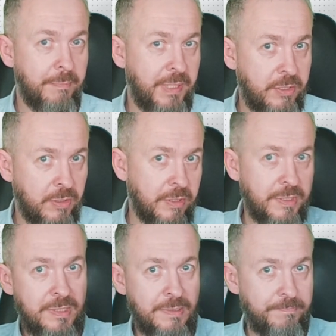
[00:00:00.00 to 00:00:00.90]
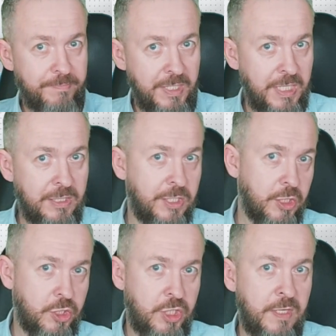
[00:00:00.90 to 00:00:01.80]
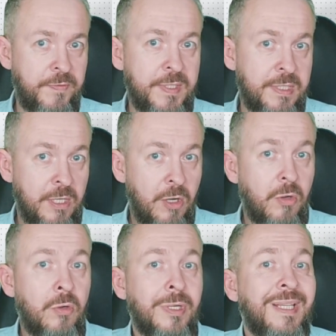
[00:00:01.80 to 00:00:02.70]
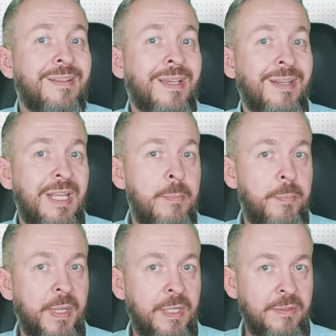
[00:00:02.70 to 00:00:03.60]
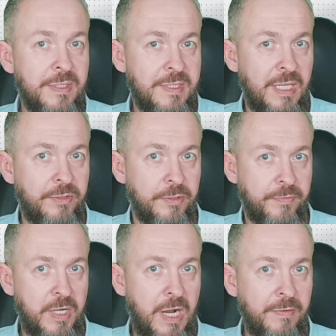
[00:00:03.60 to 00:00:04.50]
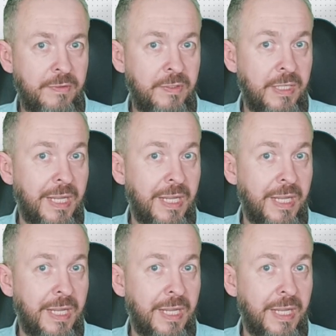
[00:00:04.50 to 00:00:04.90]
because it shifts or it can impact the center of gravity,